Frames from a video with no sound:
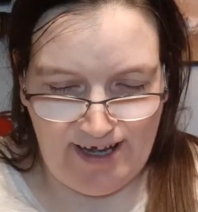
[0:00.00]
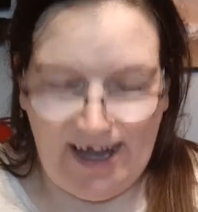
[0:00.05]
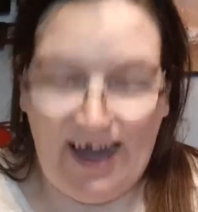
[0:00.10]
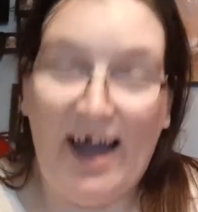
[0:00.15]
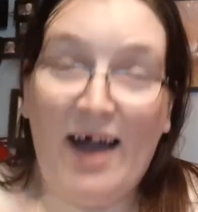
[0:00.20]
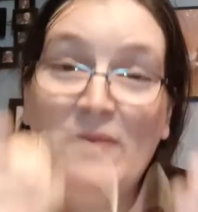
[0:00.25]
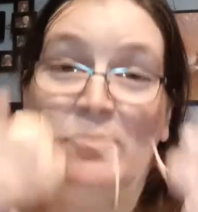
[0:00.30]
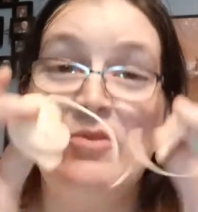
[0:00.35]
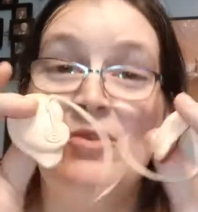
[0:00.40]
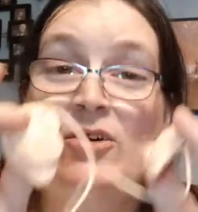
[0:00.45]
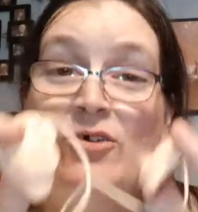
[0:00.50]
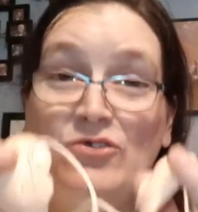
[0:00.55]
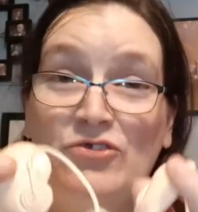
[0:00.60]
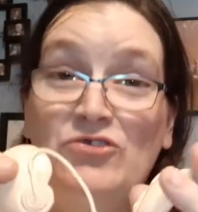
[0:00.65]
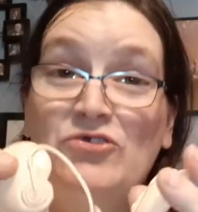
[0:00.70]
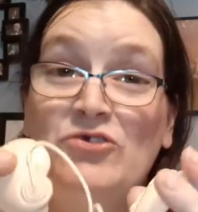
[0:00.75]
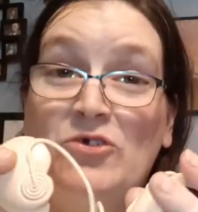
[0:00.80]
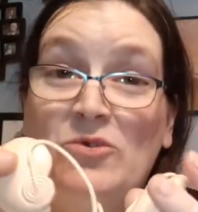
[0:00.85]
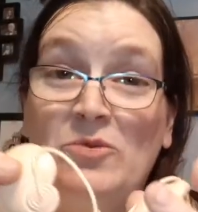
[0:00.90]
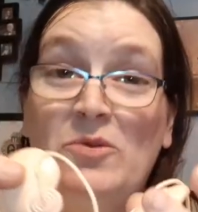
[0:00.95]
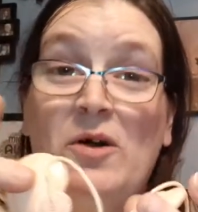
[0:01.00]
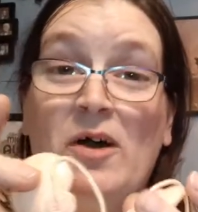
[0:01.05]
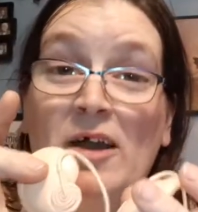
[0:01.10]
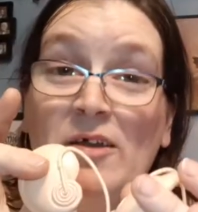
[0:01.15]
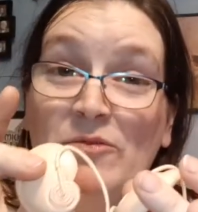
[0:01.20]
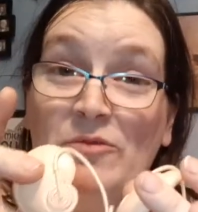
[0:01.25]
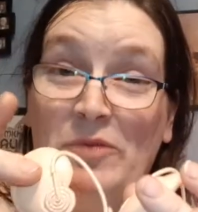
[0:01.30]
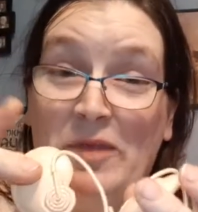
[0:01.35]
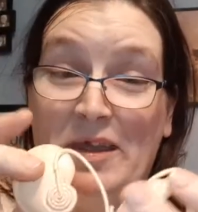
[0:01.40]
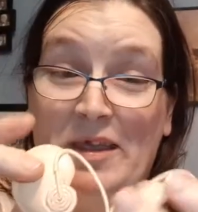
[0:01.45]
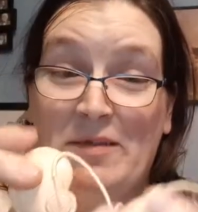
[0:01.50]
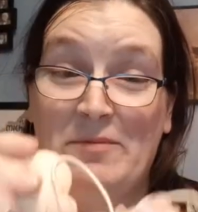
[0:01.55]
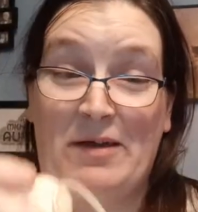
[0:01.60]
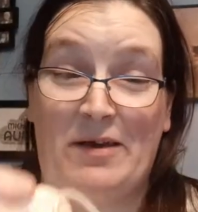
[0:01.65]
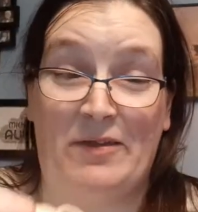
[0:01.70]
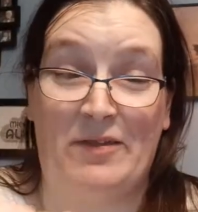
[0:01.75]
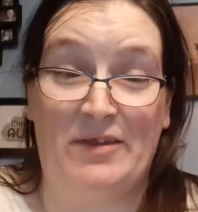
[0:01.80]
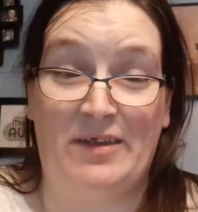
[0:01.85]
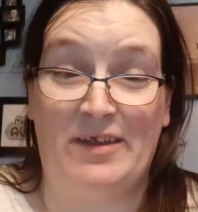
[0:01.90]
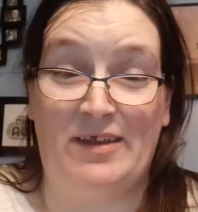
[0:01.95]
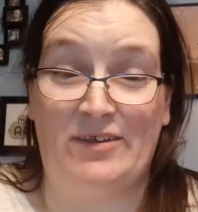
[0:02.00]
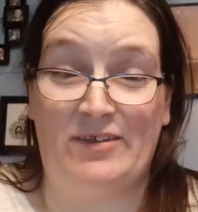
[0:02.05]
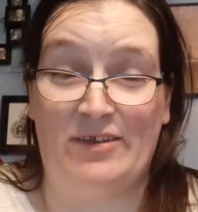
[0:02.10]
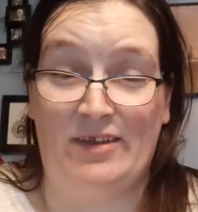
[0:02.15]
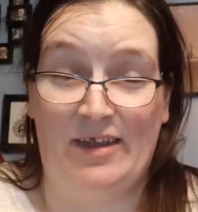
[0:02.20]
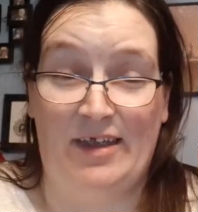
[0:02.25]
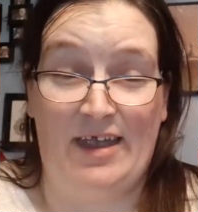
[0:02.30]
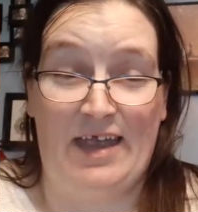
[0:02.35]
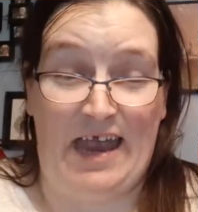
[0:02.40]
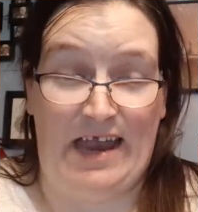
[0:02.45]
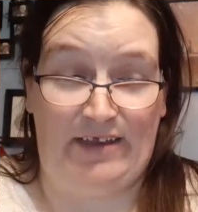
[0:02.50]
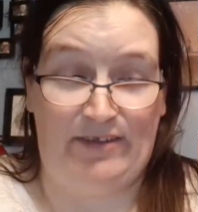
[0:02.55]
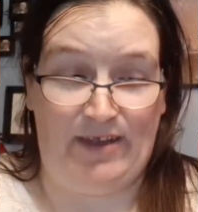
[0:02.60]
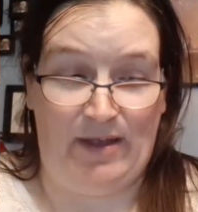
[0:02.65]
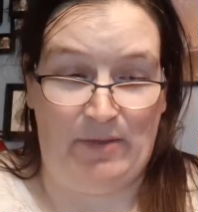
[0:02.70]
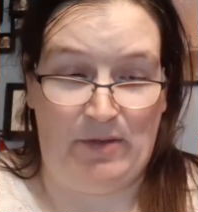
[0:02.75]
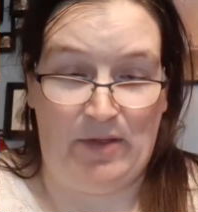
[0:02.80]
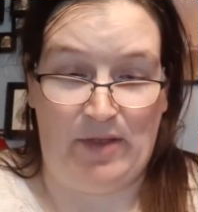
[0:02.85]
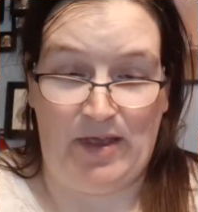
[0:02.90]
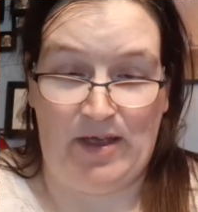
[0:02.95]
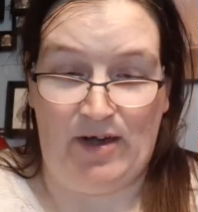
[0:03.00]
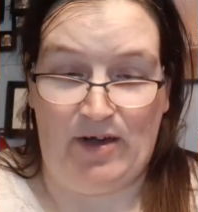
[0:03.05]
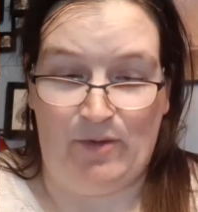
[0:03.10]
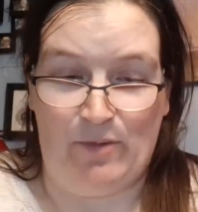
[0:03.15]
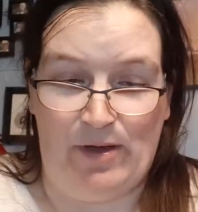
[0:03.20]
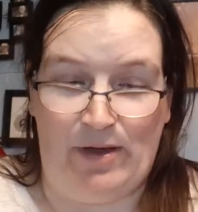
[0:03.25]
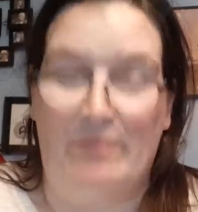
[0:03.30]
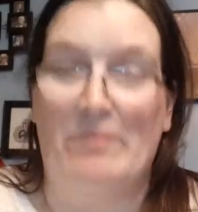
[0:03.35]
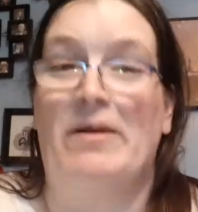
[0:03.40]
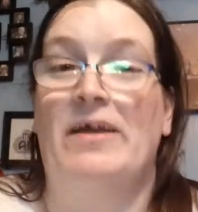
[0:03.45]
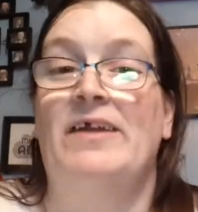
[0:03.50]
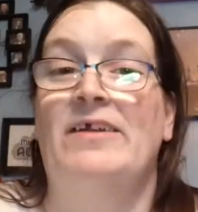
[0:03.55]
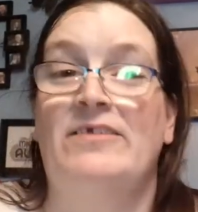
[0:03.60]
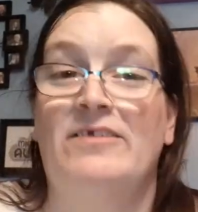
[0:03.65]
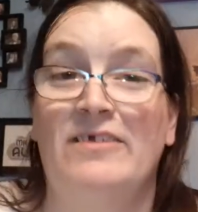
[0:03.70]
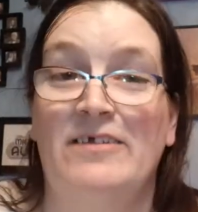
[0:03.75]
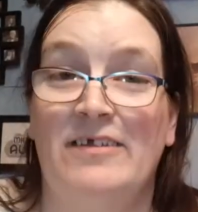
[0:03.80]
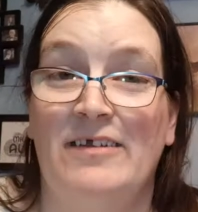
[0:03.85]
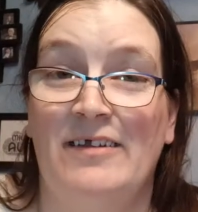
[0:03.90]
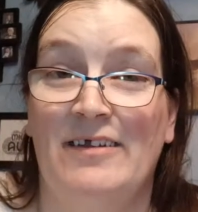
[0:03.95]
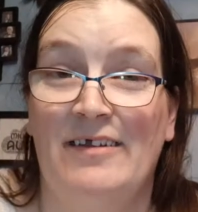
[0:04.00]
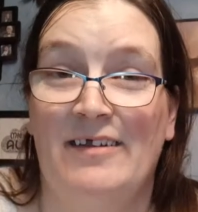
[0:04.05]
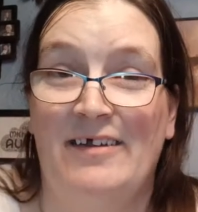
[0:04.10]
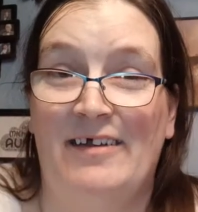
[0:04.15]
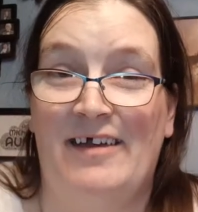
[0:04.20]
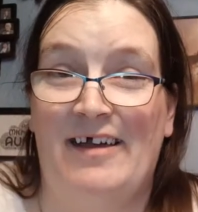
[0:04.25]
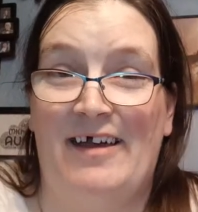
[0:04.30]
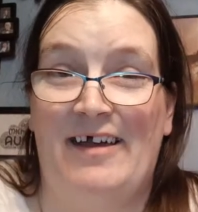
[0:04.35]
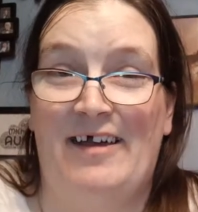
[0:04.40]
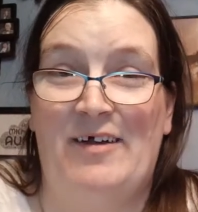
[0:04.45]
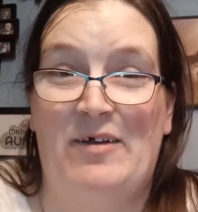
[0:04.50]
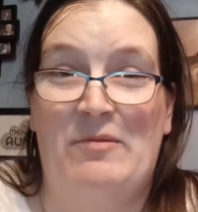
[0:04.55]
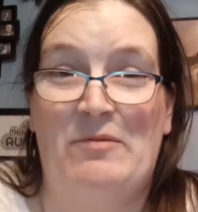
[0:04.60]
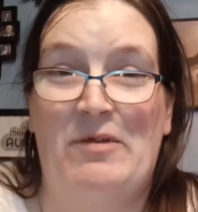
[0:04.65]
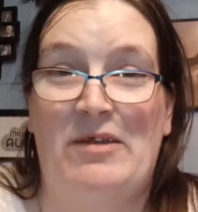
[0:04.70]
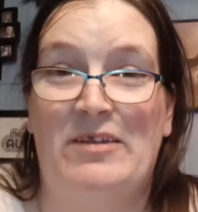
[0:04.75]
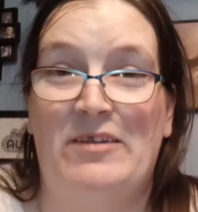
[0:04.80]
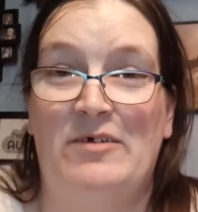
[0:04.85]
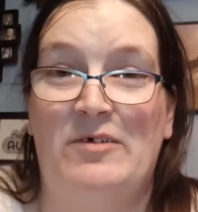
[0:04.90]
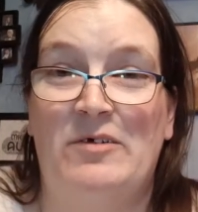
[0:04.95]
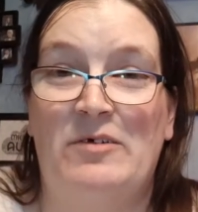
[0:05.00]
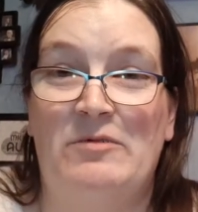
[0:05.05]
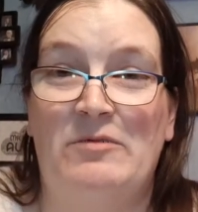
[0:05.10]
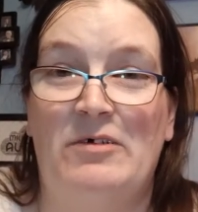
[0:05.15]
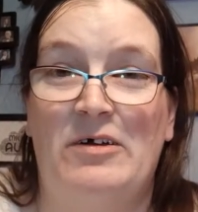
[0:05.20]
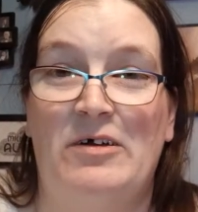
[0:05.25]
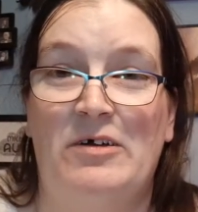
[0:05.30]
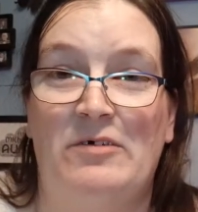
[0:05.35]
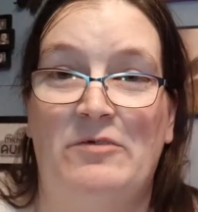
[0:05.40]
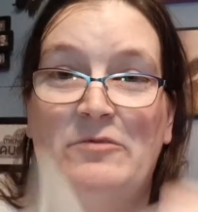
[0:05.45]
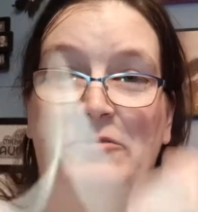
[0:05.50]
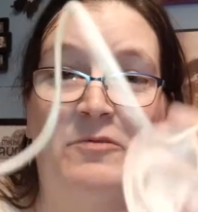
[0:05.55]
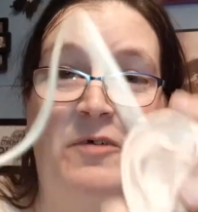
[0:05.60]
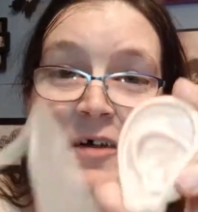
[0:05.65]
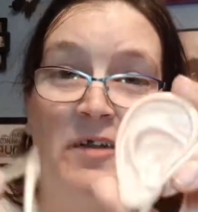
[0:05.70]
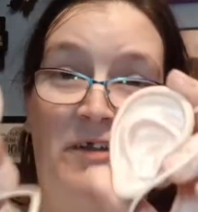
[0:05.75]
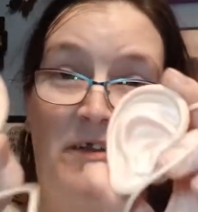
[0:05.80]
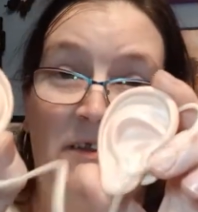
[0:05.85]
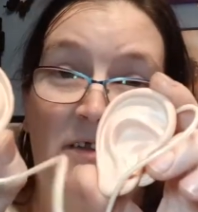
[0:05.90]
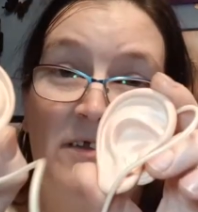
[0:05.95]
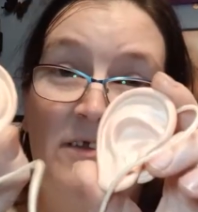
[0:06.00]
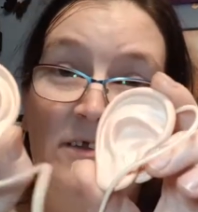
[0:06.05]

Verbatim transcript: I'm not sure what I think about these, except that they are well made um, and are, are fun.